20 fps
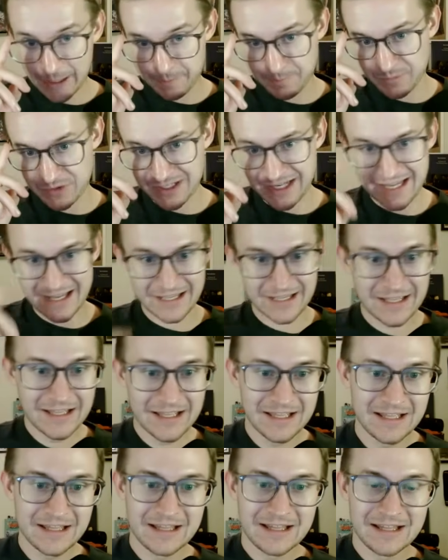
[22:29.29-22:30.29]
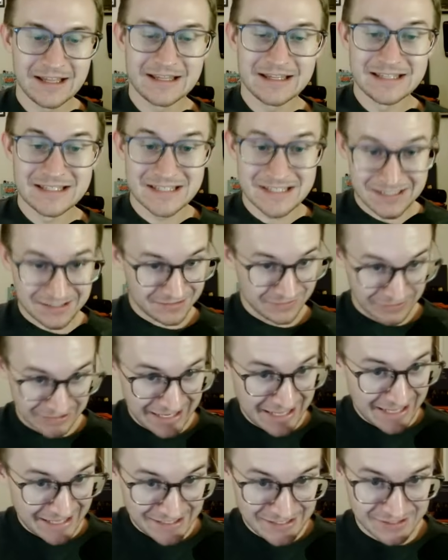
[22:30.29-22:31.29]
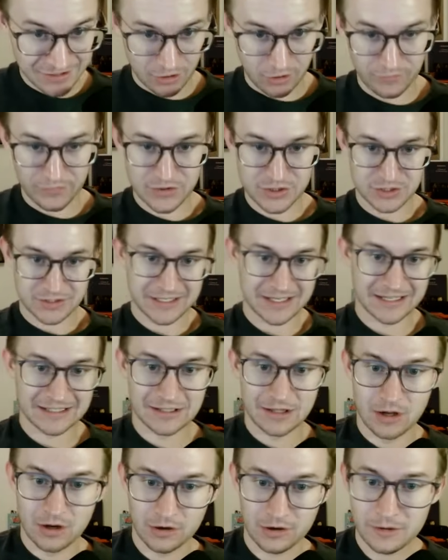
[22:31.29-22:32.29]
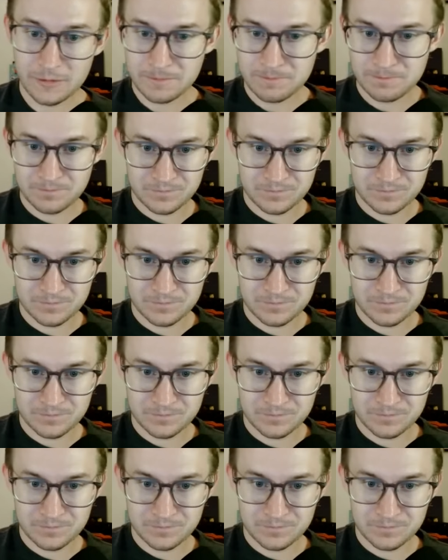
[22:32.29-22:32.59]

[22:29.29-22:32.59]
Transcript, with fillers: The days are officially getting longer.